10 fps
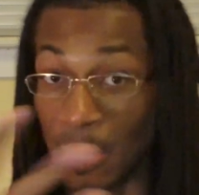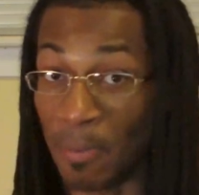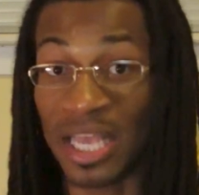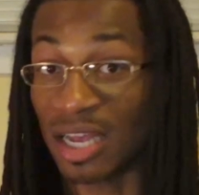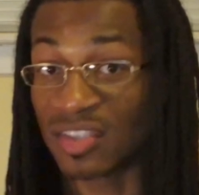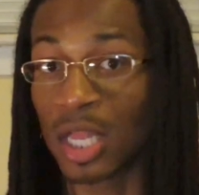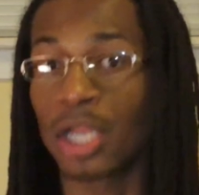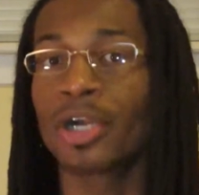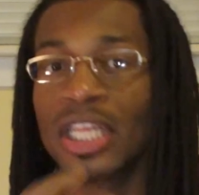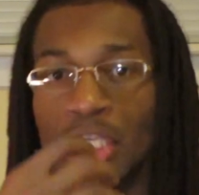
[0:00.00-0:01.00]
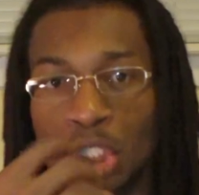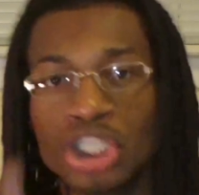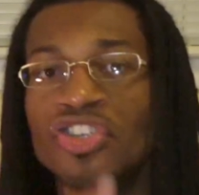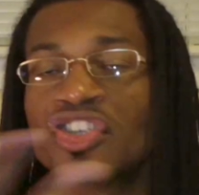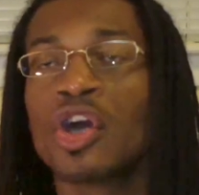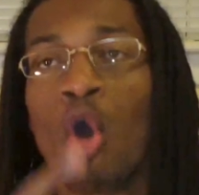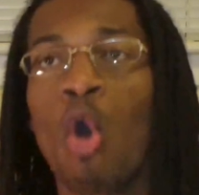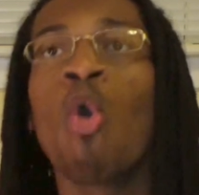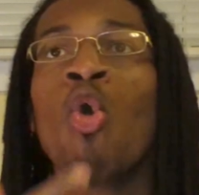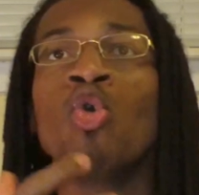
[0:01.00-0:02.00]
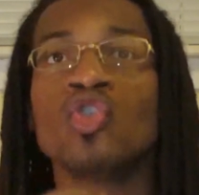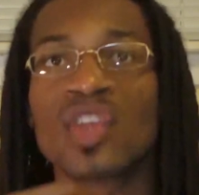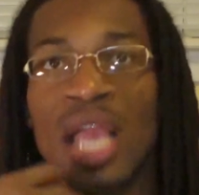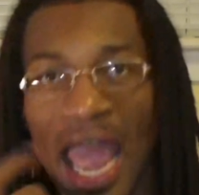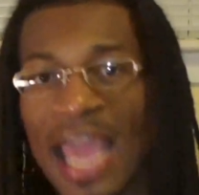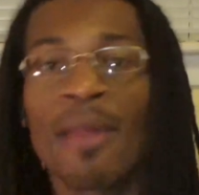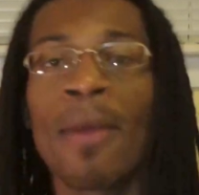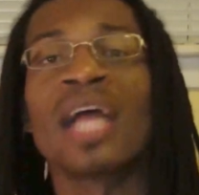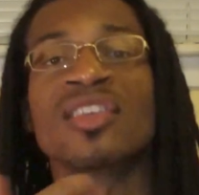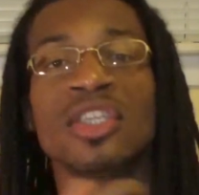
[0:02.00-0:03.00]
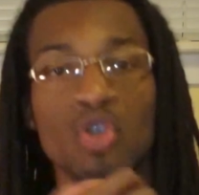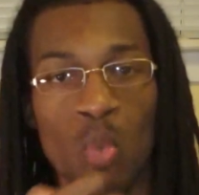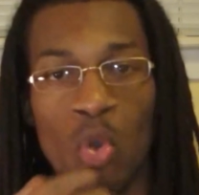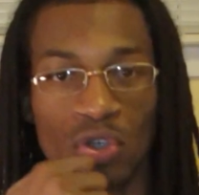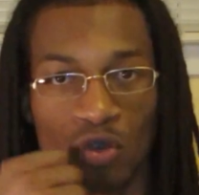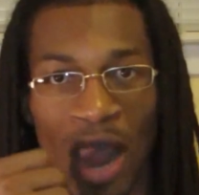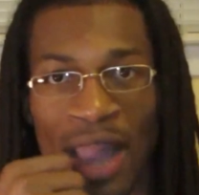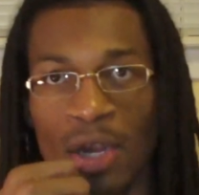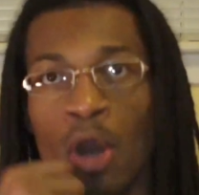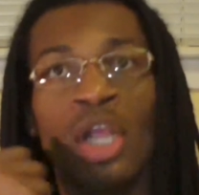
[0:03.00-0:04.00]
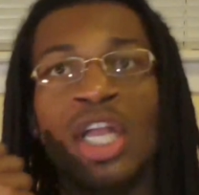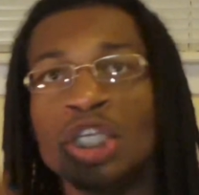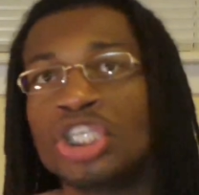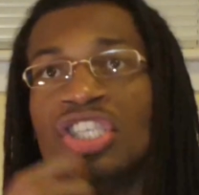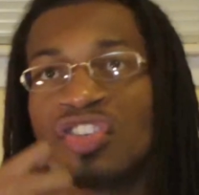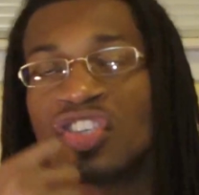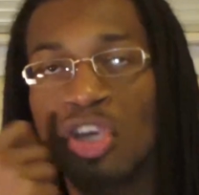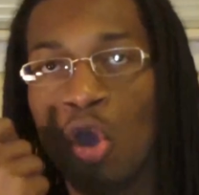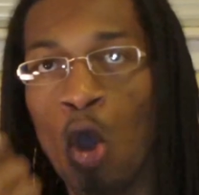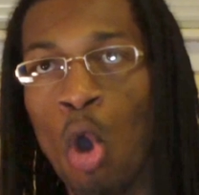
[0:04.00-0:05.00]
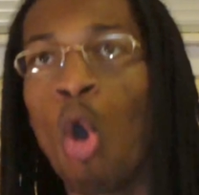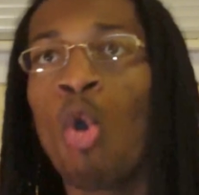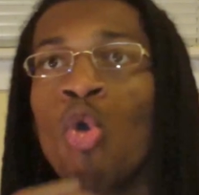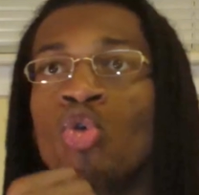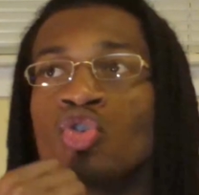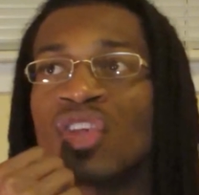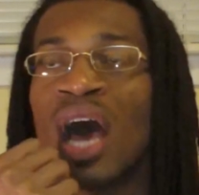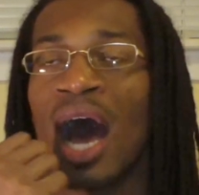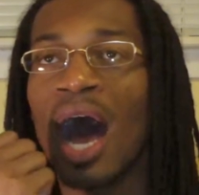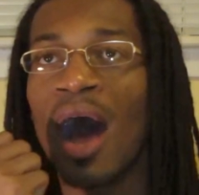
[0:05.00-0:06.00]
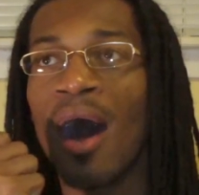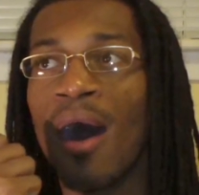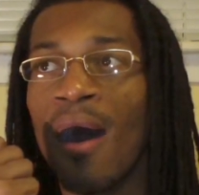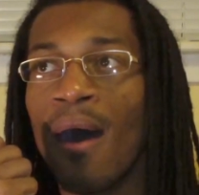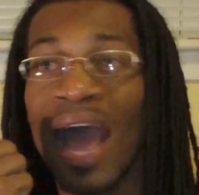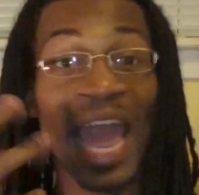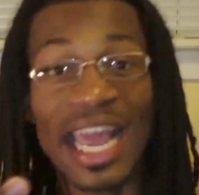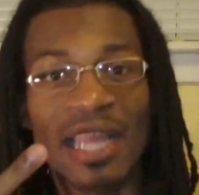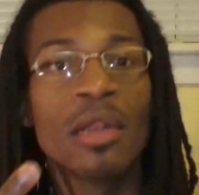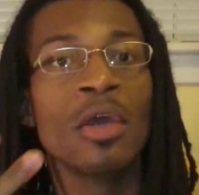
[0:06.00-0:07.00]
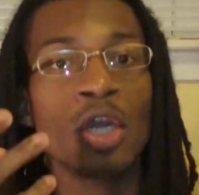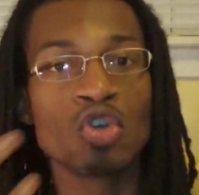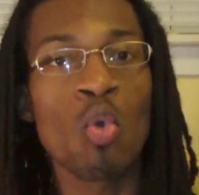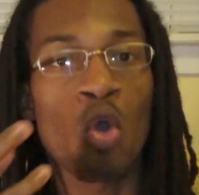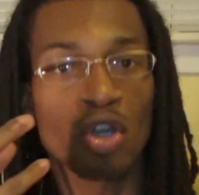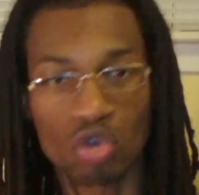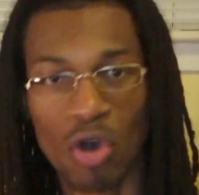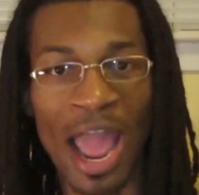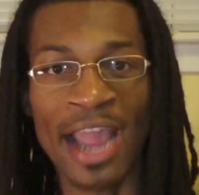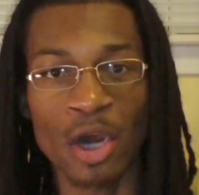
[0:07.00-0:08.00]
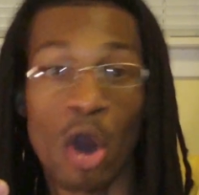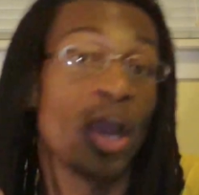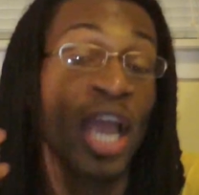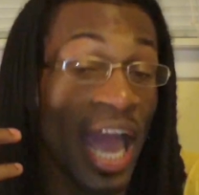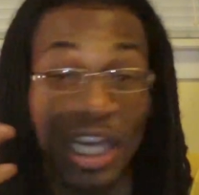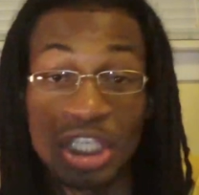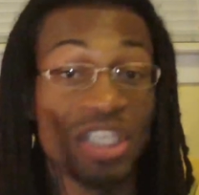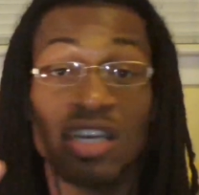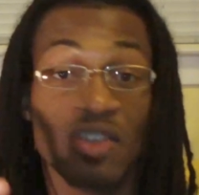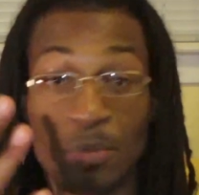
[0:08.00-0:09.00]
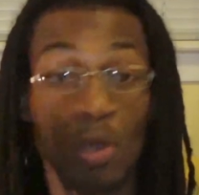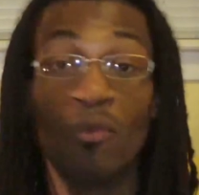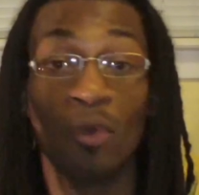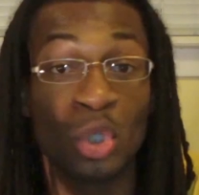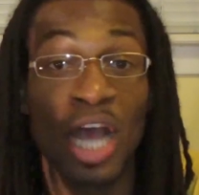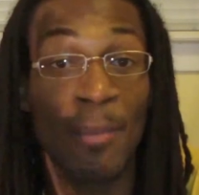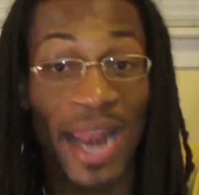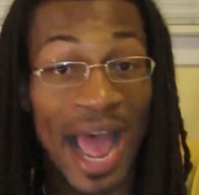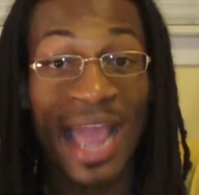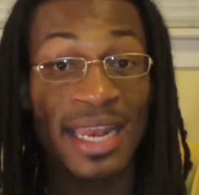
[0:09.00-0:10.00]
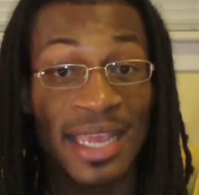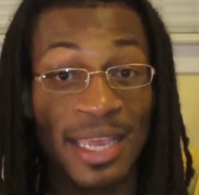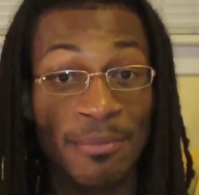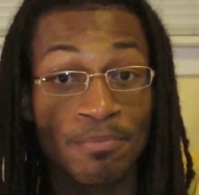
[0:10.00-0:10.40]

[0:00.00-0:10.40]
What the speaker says: because clearly she still holds animosity towards Ragnar. She still holds hate towards Ragnar, and she does a beautiful job at hiding it.